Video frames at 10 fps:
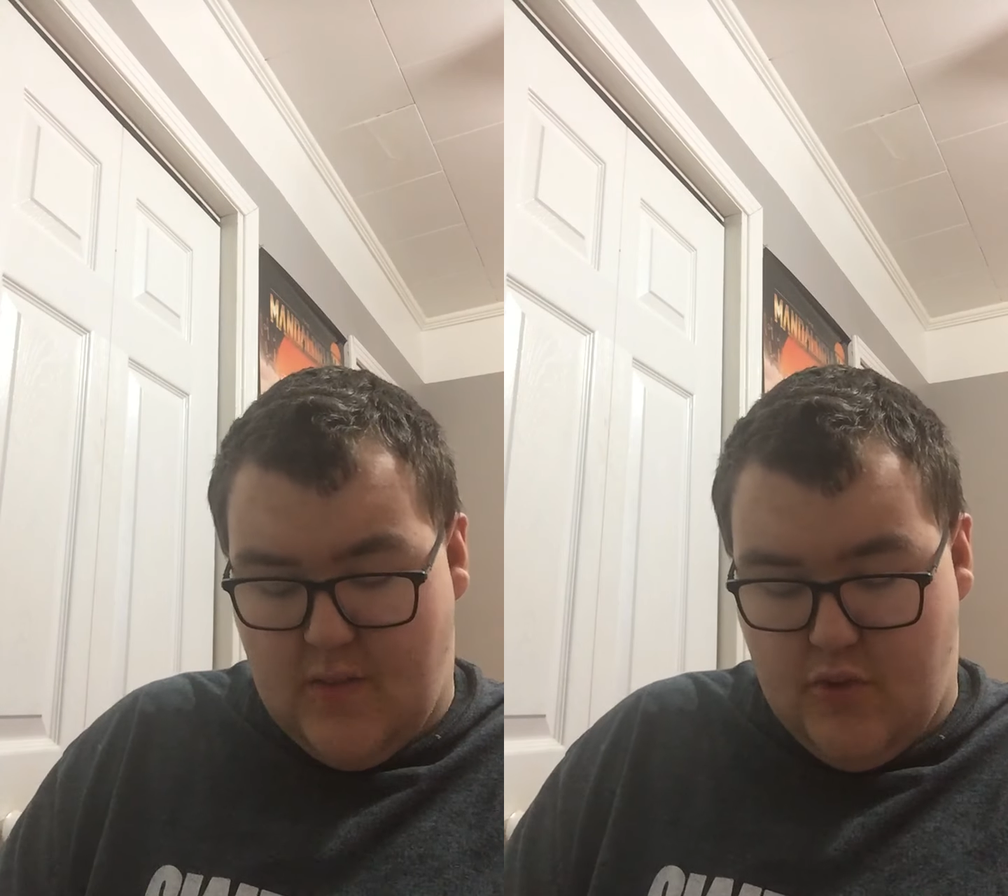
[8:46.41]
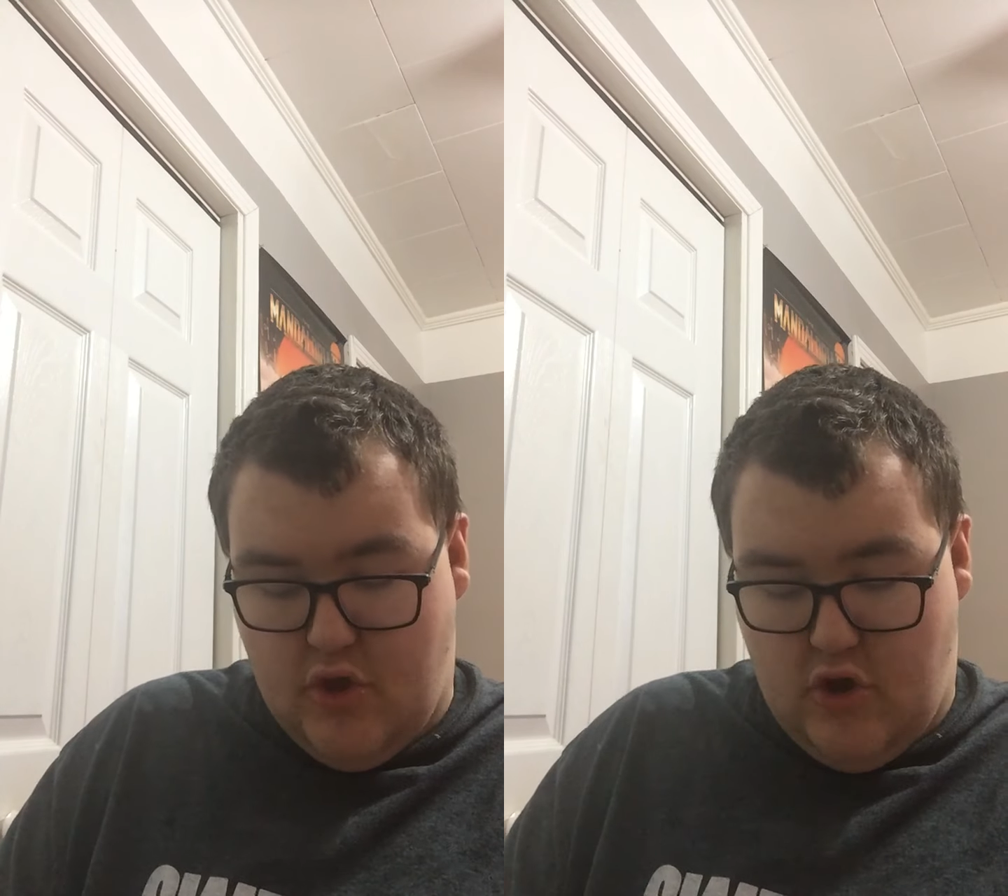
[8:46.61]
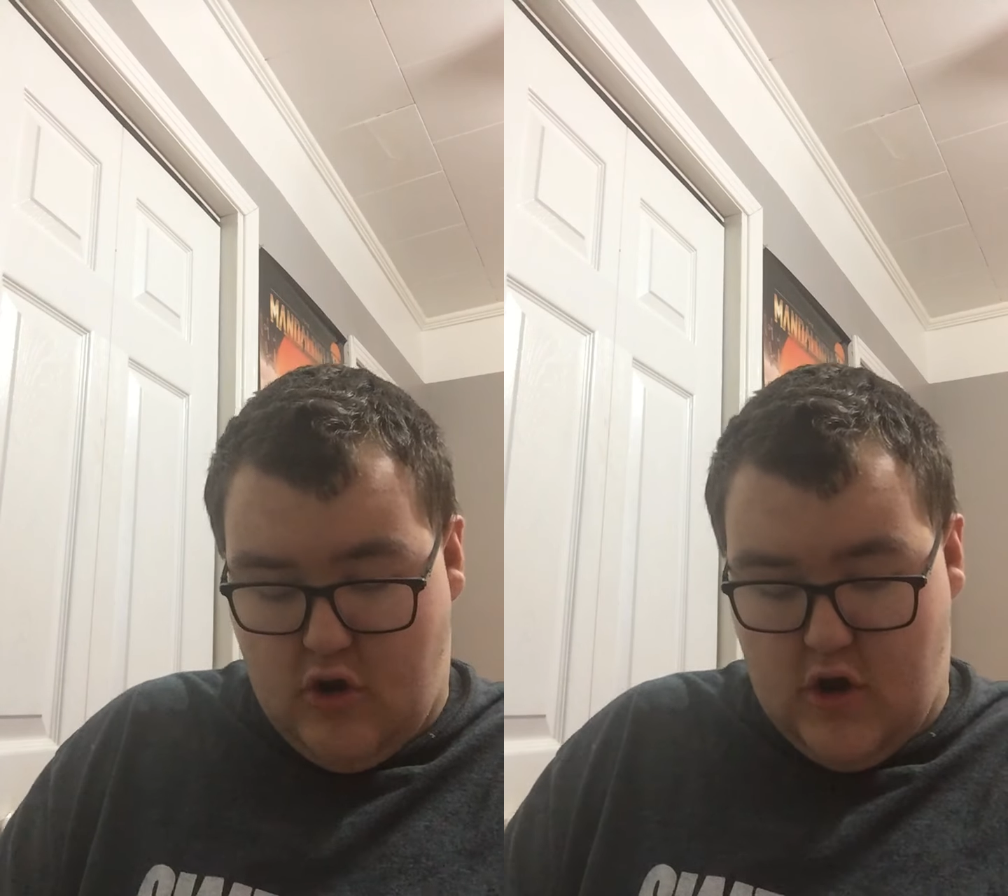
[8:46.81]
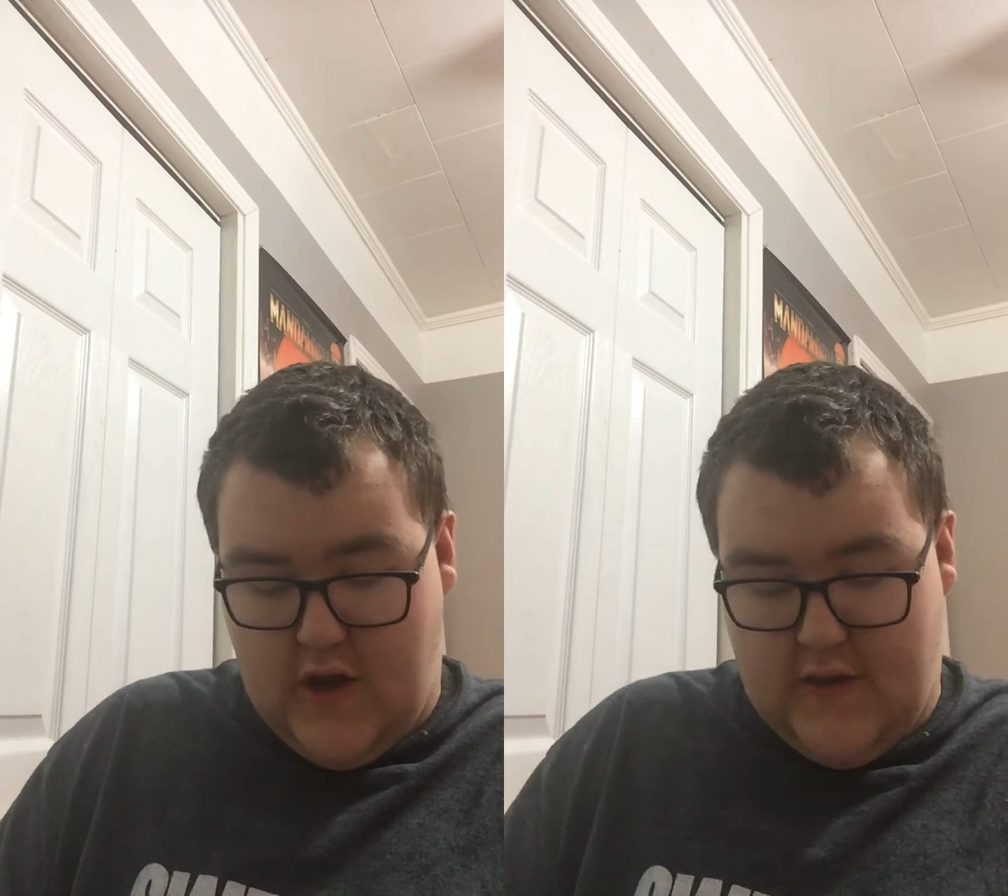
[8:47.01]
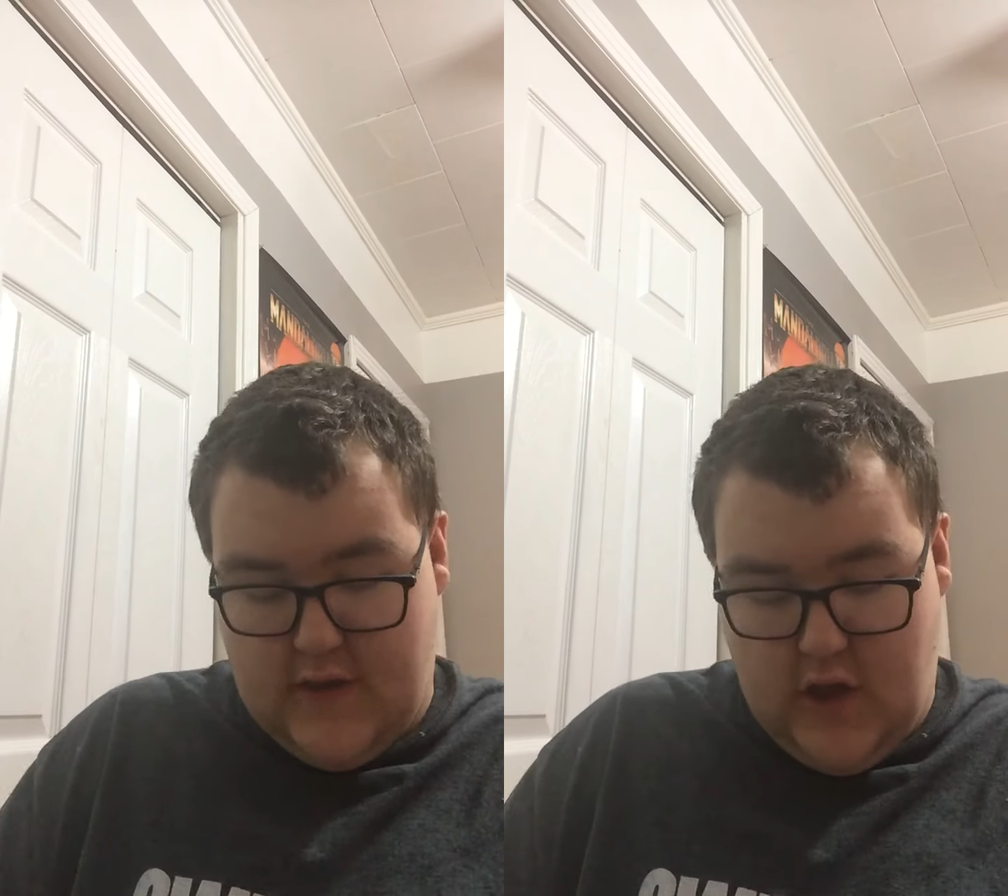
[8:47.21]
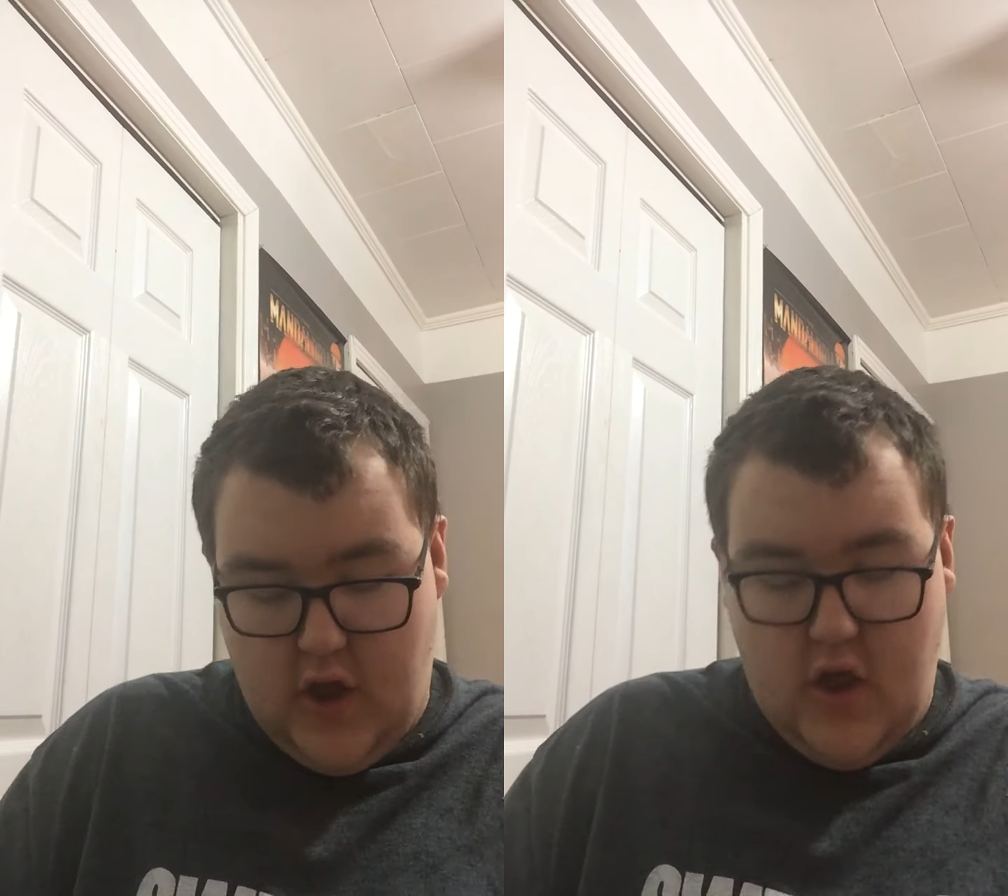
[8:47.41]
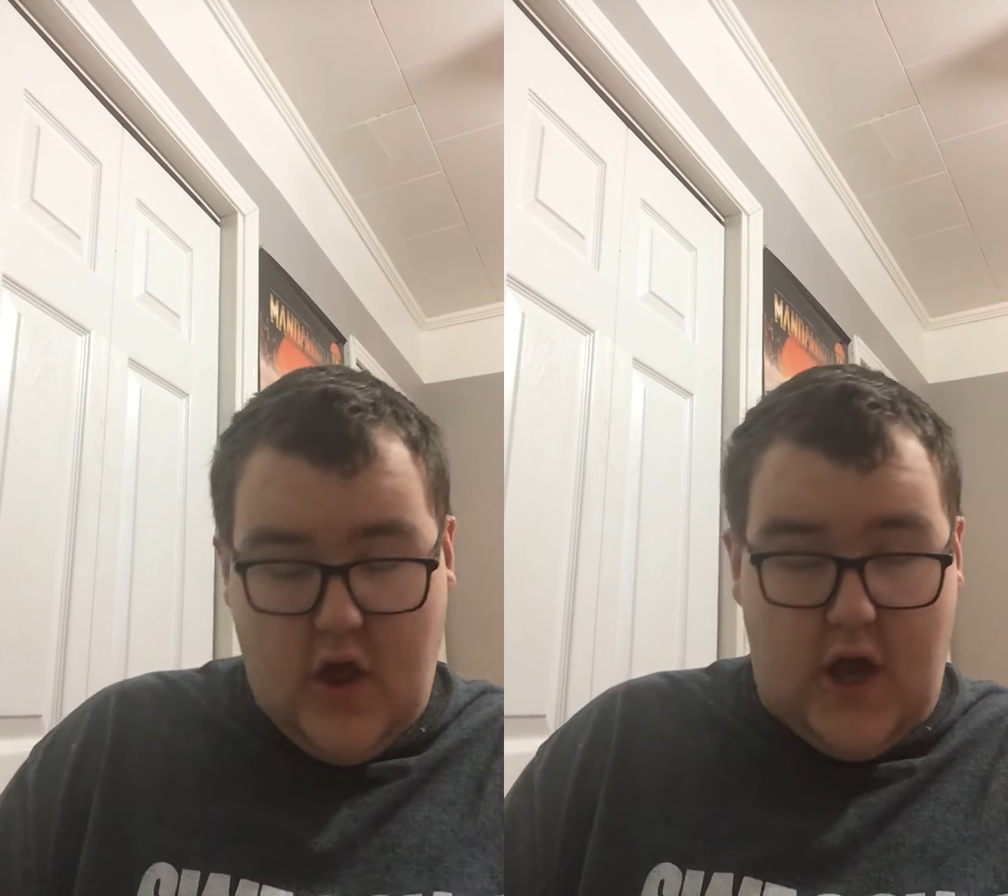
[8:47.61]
up with Kara, and he's like,